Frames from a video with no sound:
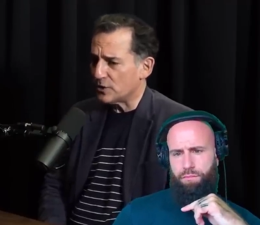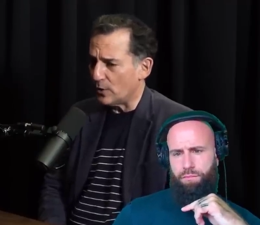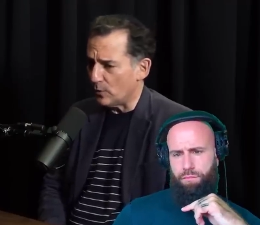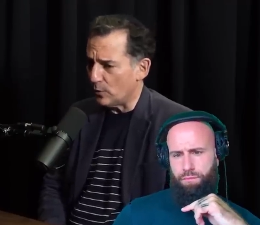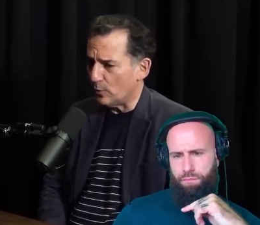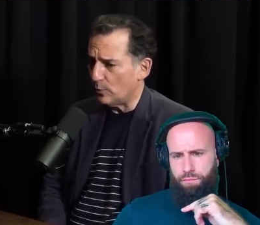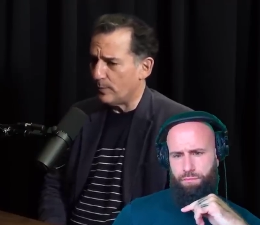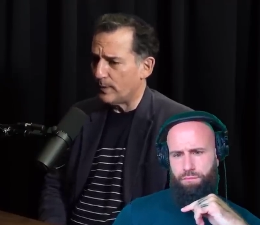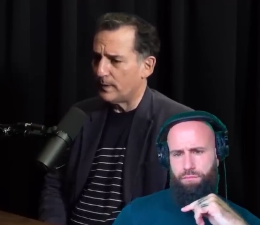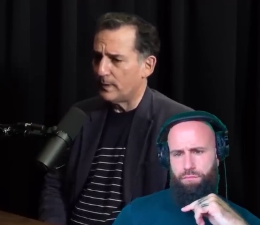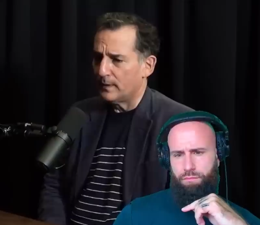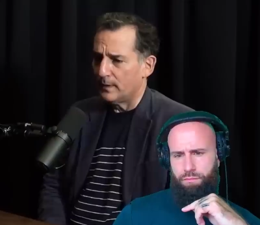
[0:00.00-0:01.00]

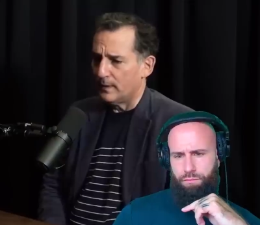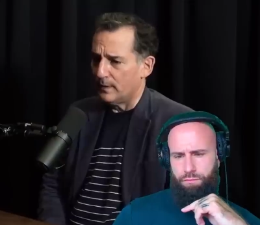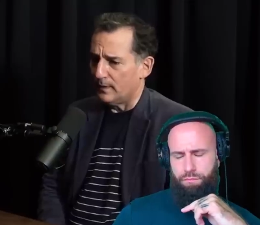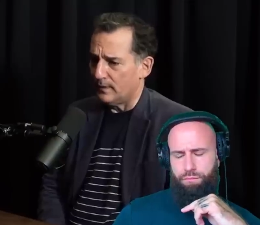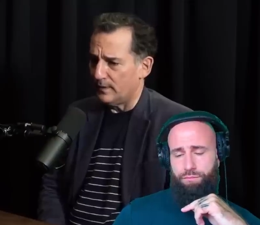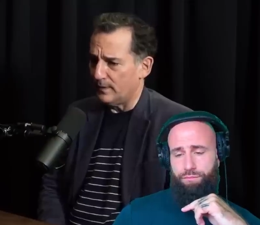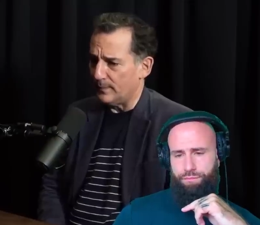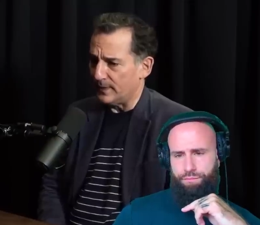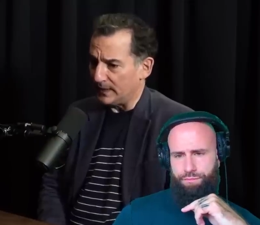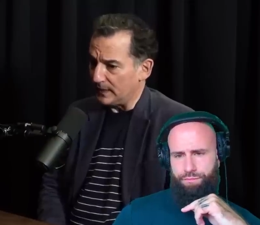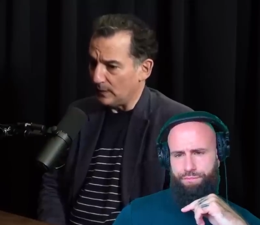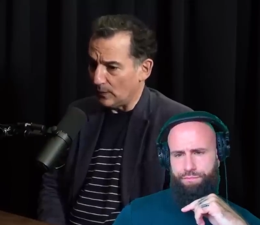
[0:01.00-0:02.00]
Speaker 1: Job, the
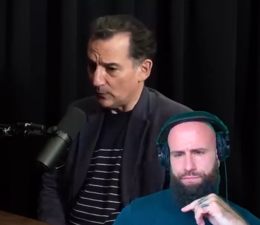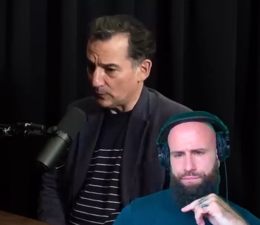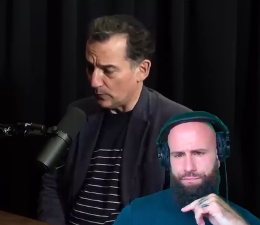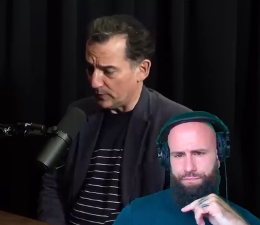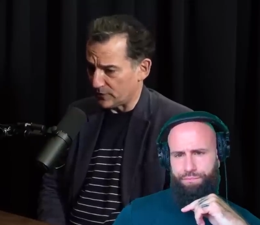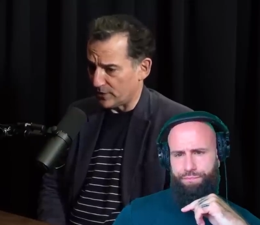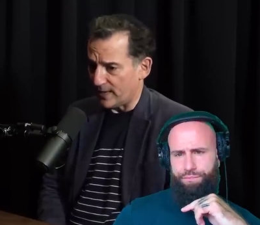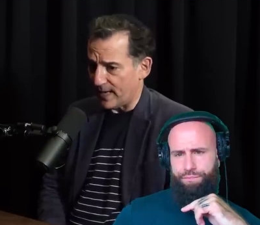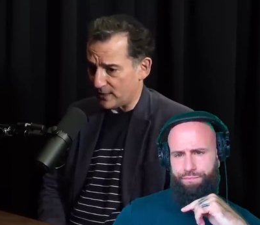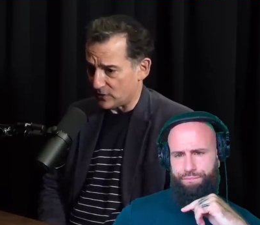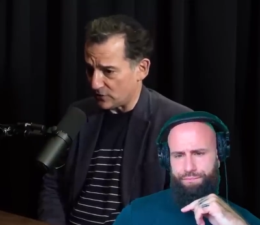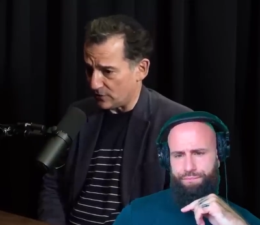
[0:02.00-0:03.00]
Megillot, which are
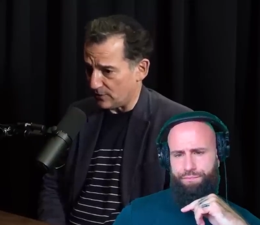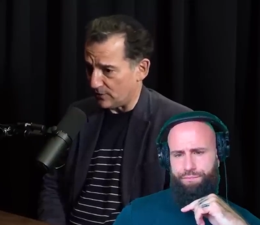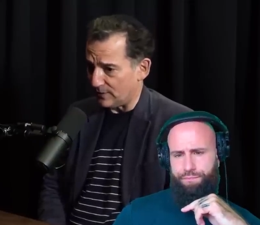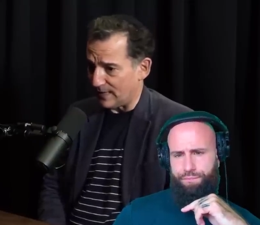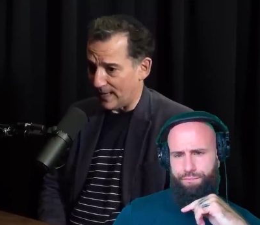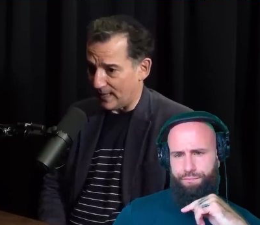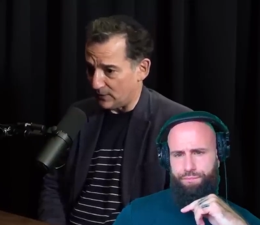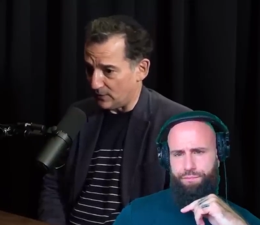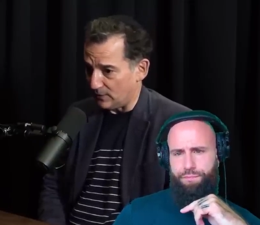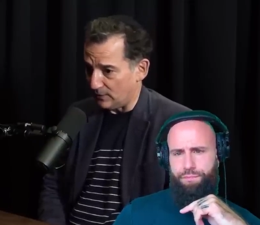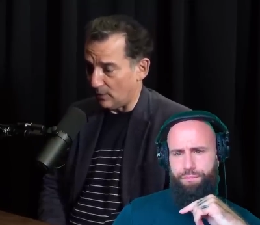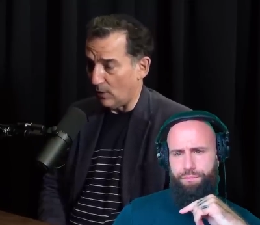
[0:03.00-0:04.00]
Esther,
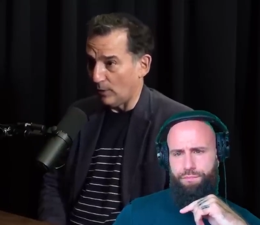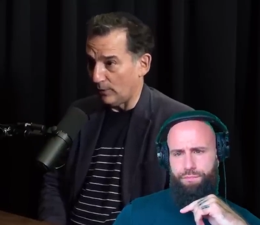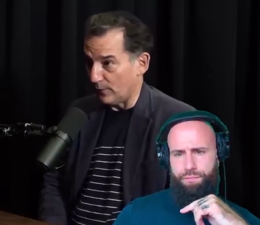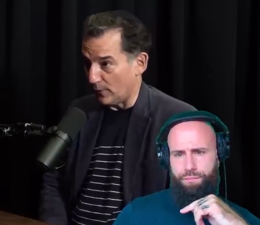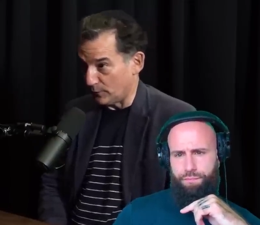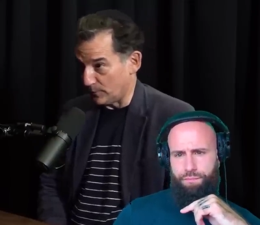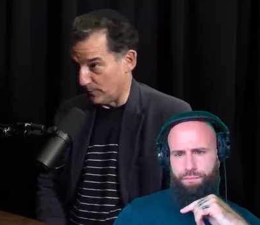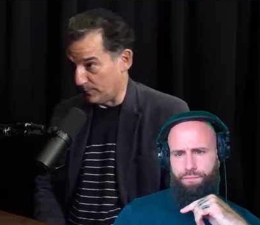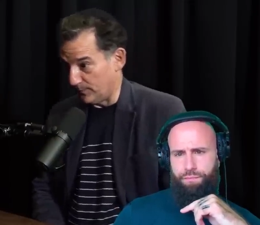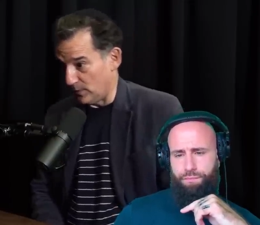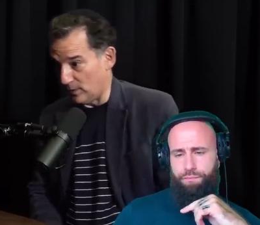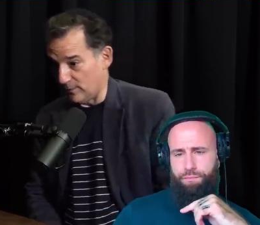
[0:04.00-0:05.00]
Daniel, all of
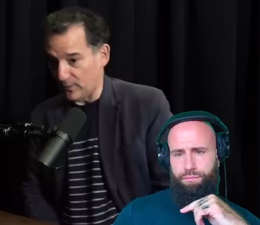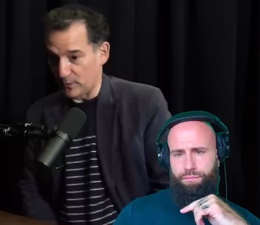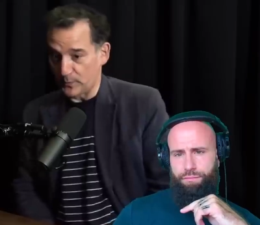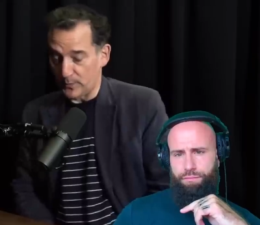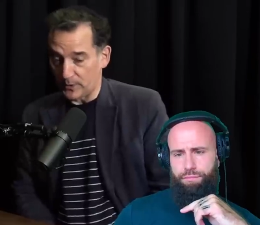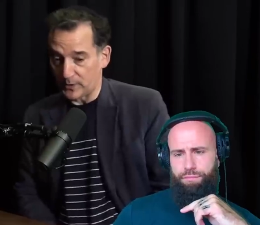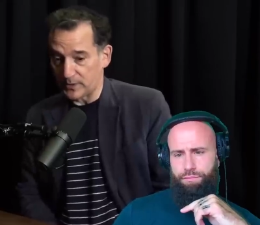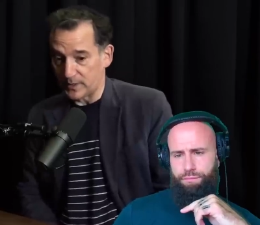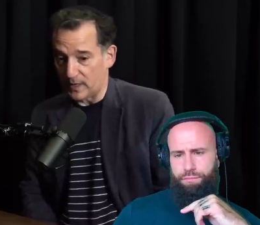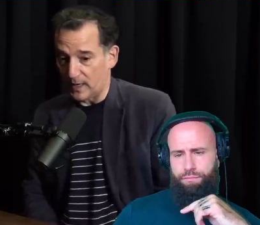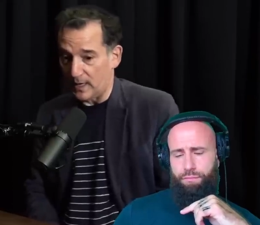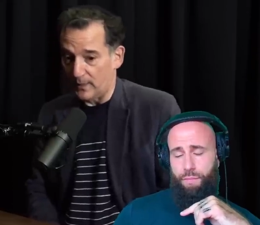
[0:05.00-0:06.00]
those
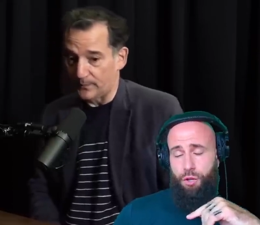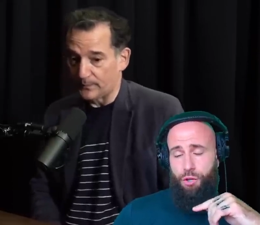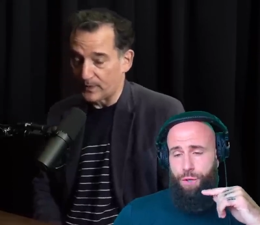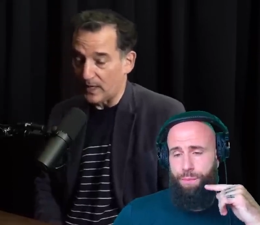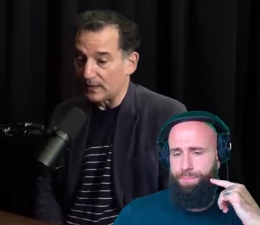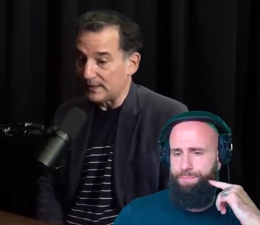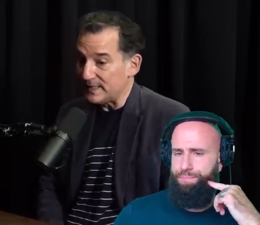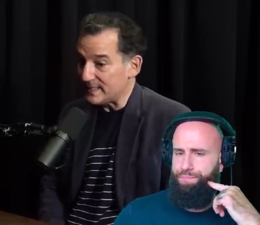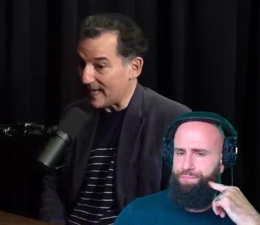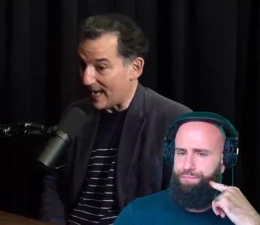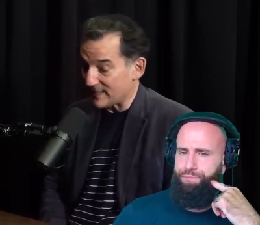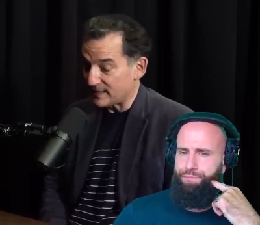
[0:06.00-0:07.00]
books,
Speaker 2: sure.
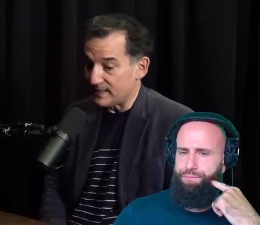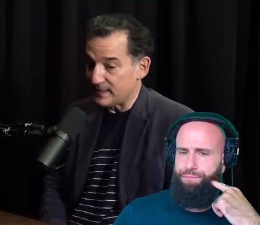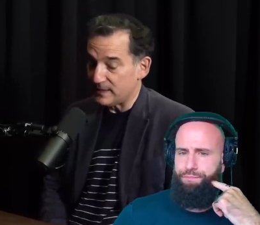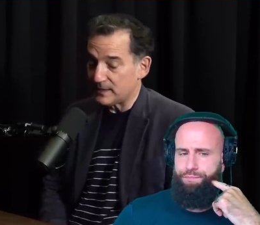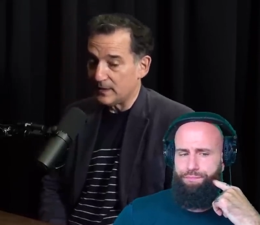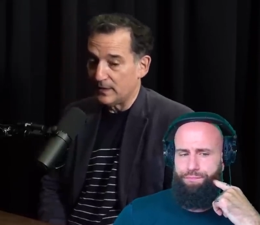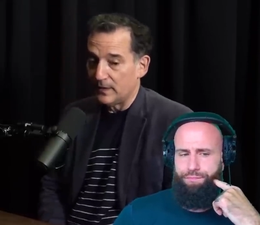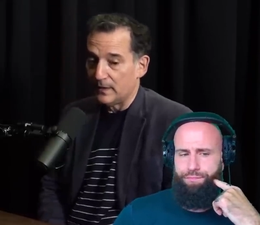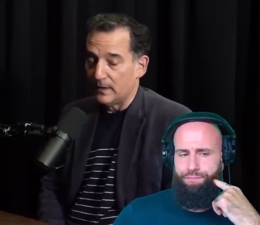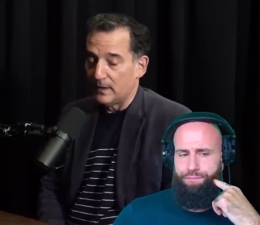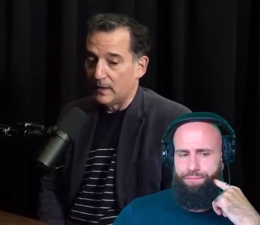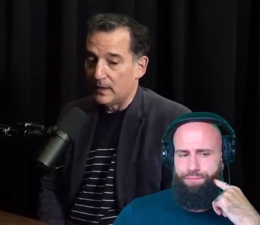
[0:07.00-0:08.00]
Ecclesiastes.
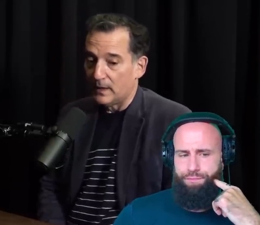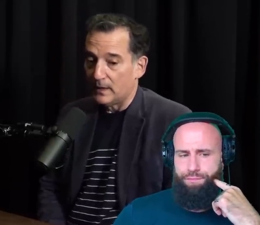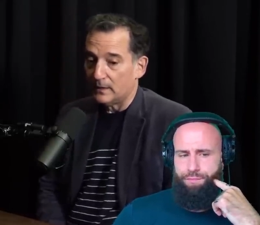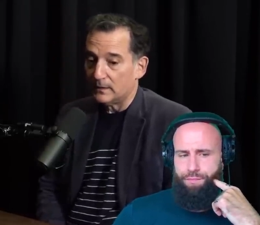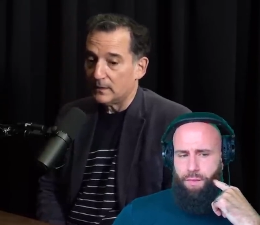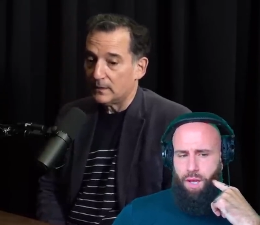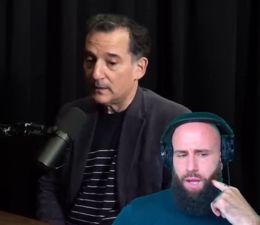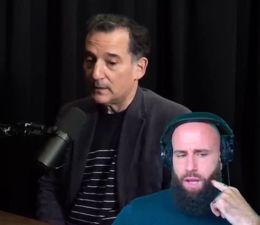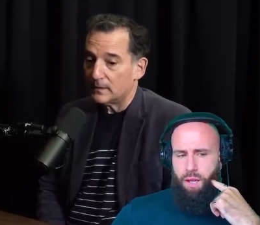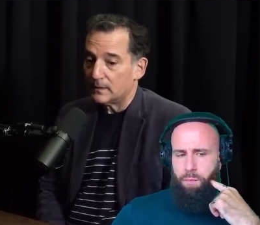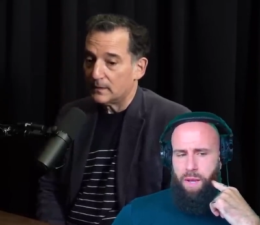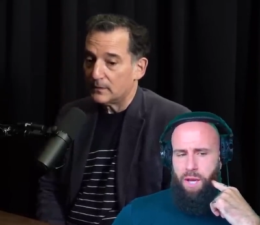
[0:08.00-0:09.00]

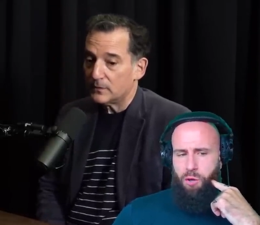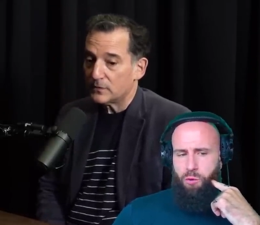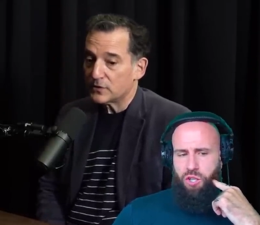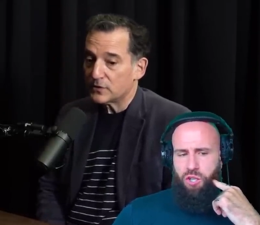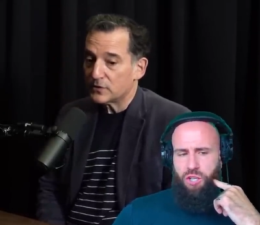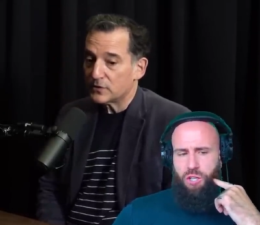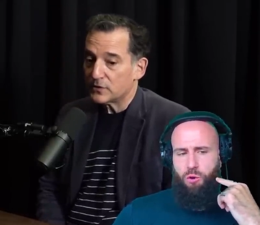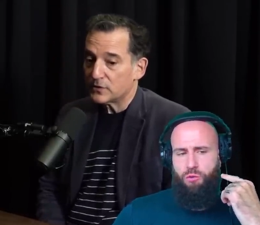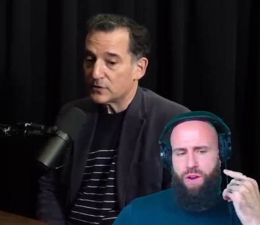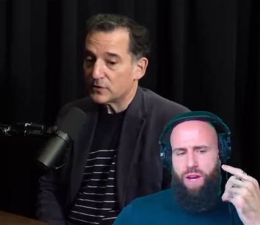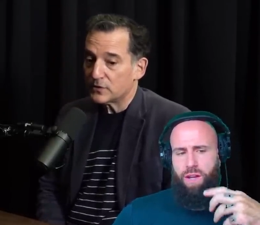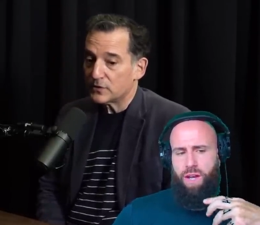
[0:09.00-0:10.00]
Many Christians don't
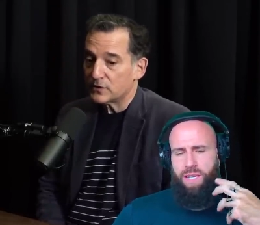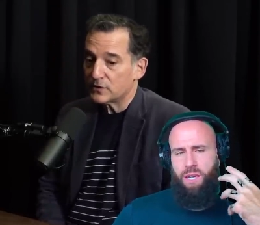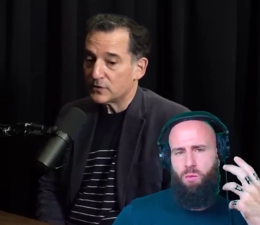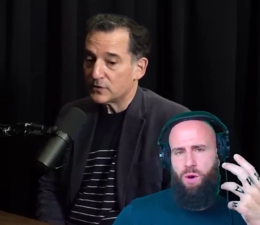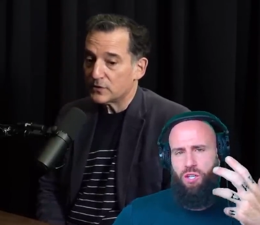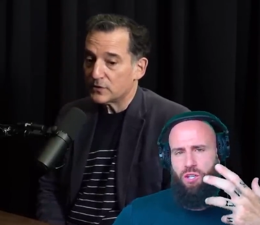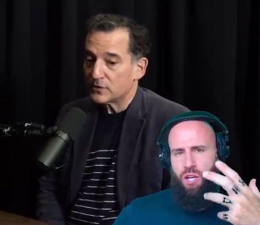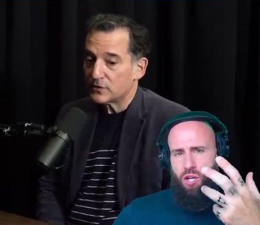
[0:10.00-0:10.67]
realize how much they